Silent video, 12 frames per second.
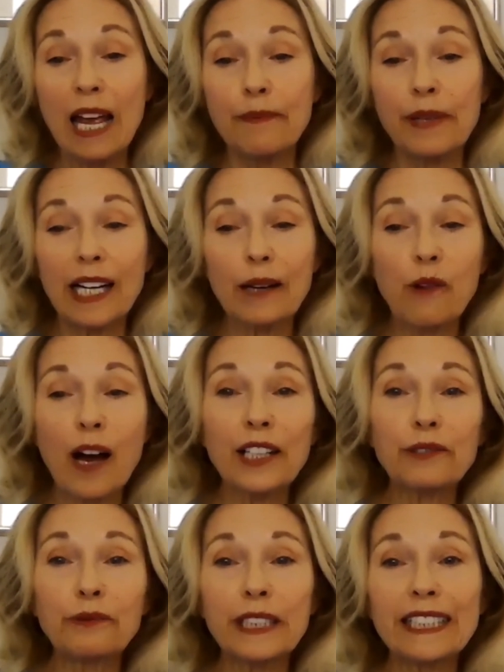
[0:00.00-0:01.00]
But I want
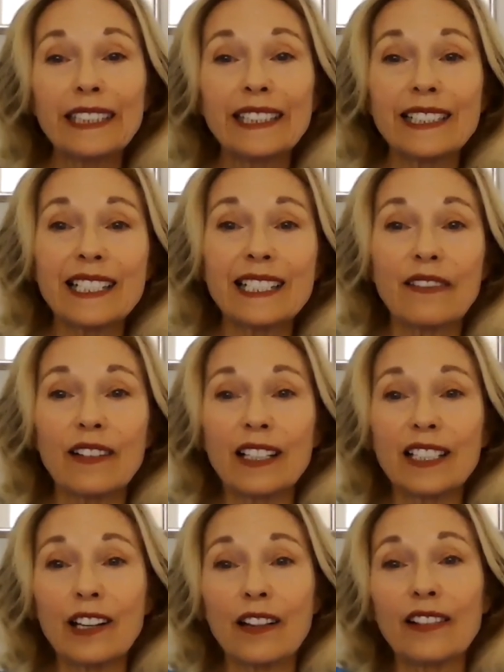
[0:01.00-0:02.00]
to read this
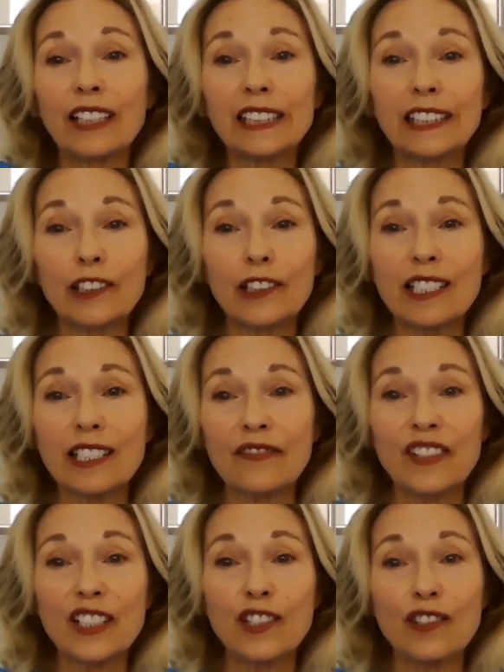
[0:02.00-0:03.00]
the lyrics of
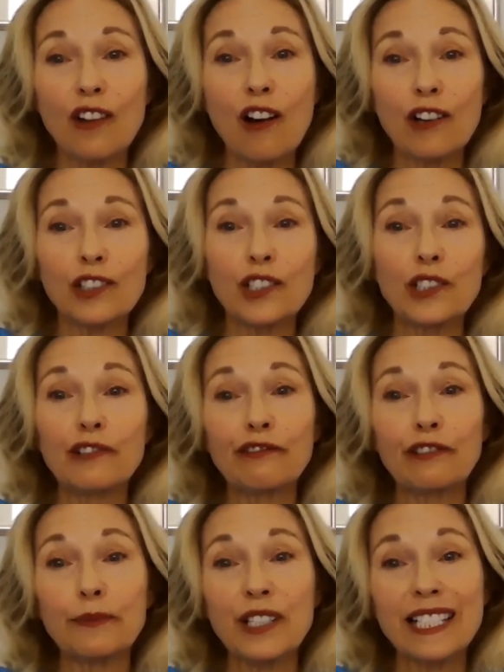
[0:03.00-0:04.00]
this song to you
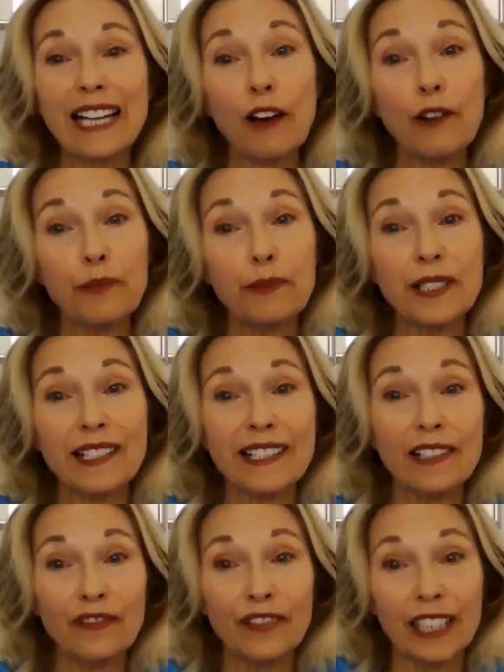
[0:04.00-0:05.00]
from South
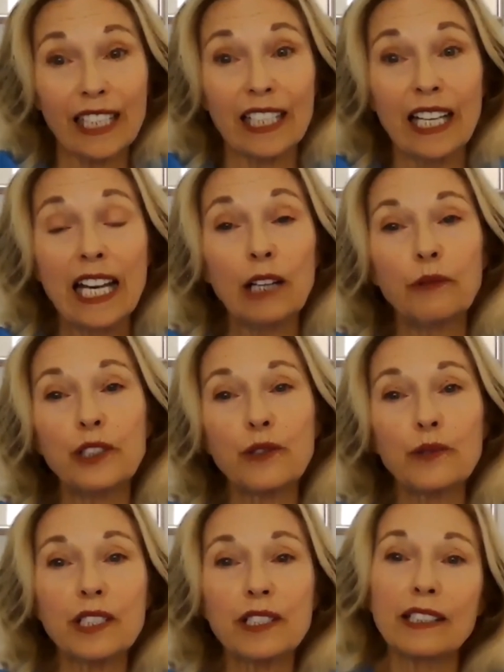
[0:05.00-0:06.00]
Pacific, which
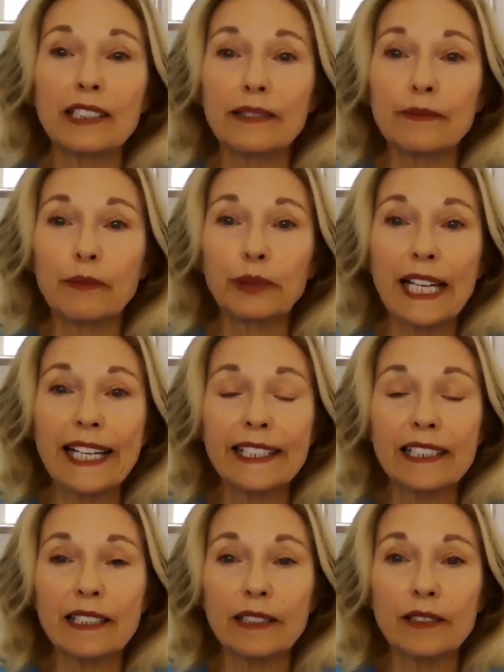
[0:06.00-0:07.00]
was a play
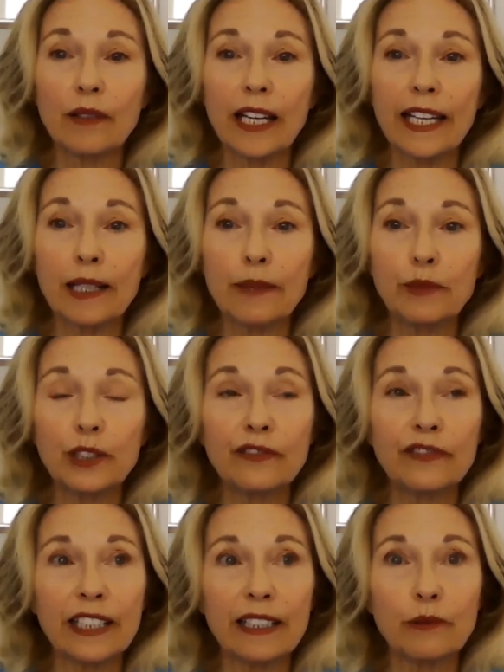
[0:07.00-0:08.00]
and a, and a
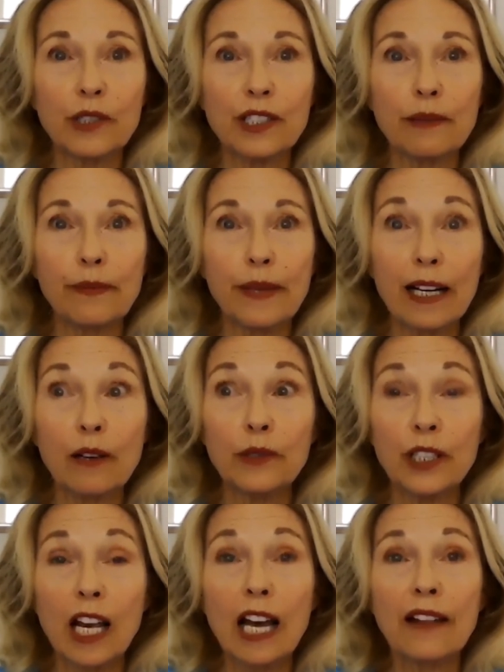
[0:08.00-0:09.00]
movie that was about
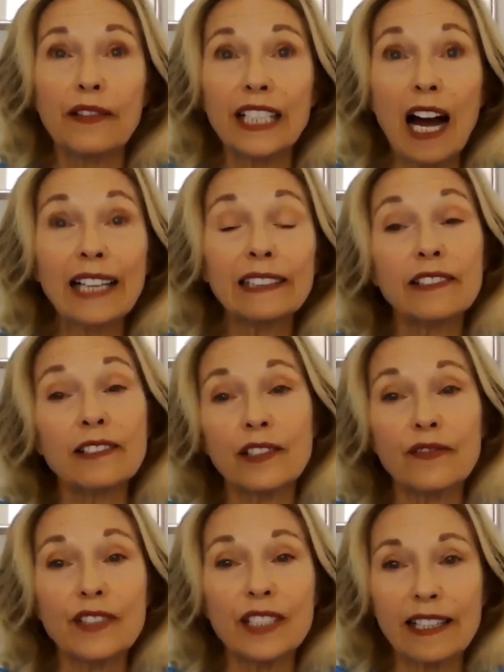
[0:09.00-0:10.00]
the islands of
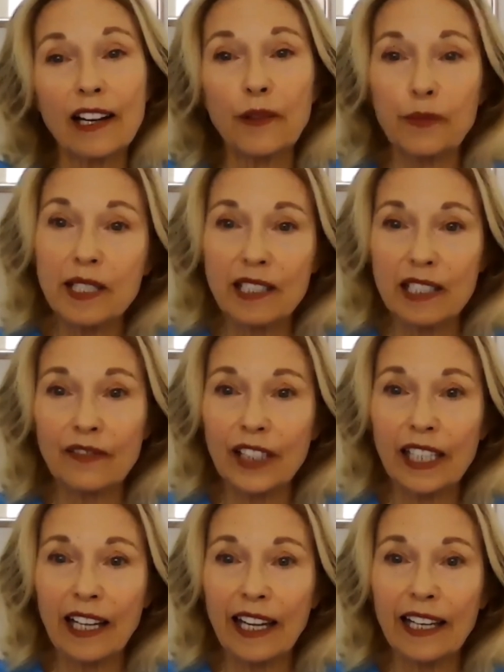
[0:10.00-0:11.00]
the South Pacific
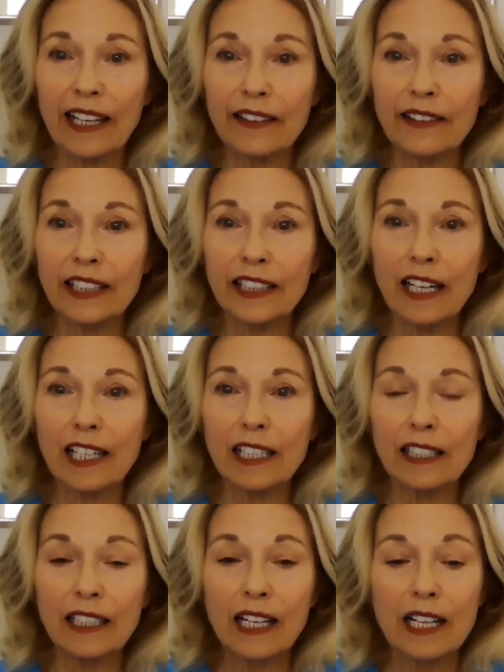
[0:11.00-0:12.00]
and the young
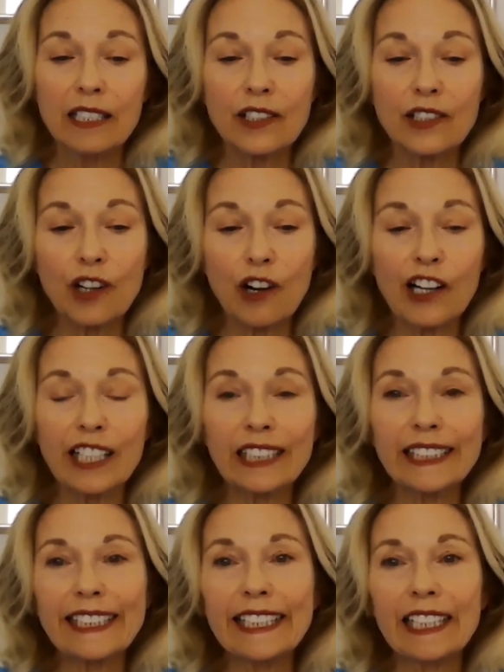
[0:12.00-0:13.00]
starring
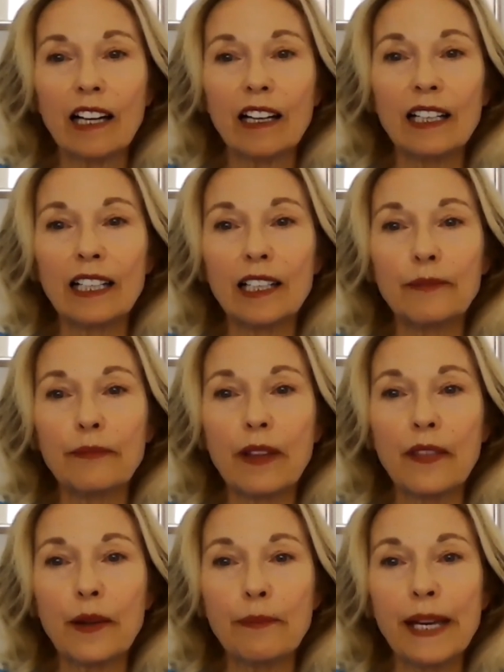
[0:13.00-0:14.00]
lead, um,
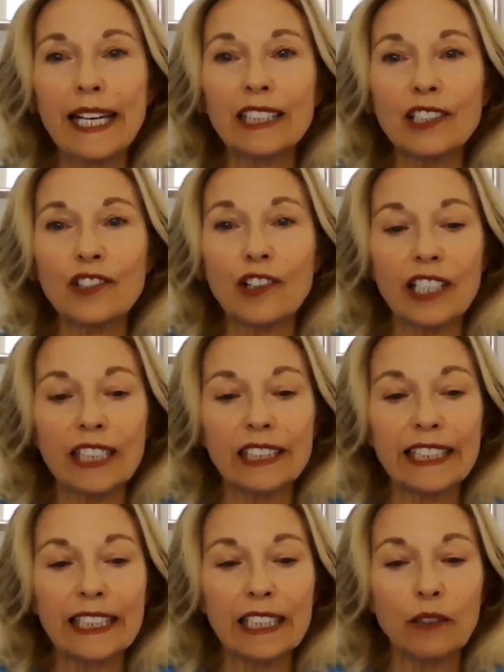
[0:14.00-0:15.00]
the male starring
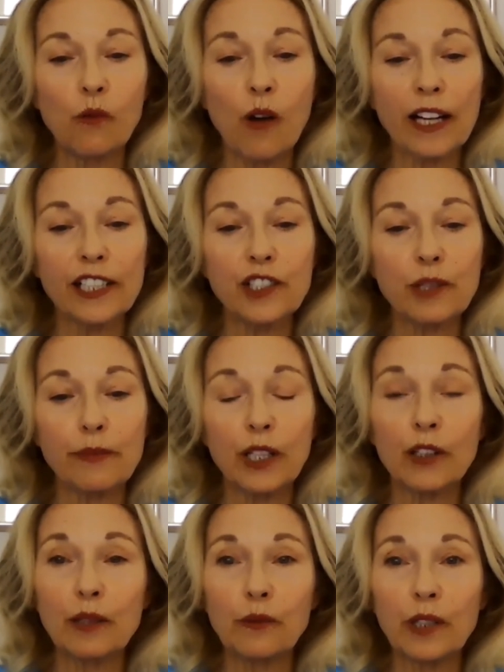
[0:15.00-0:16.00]
lead wanted to
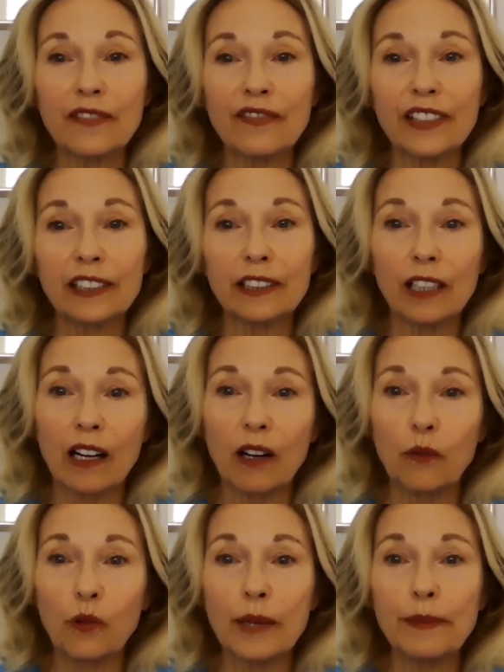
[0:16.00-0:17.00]
marry one of the
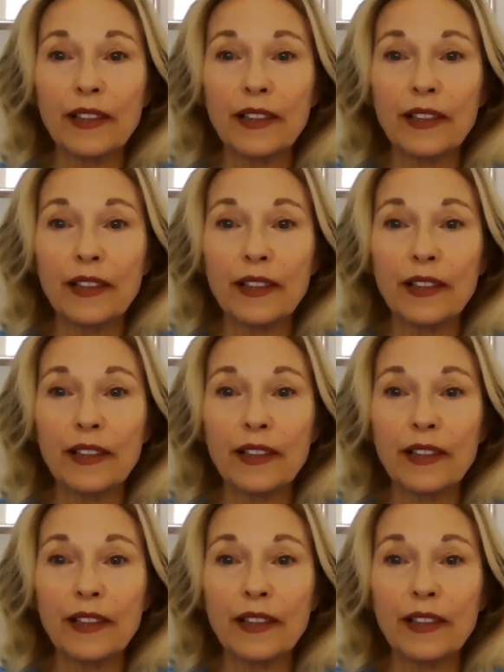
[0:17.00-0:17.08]
women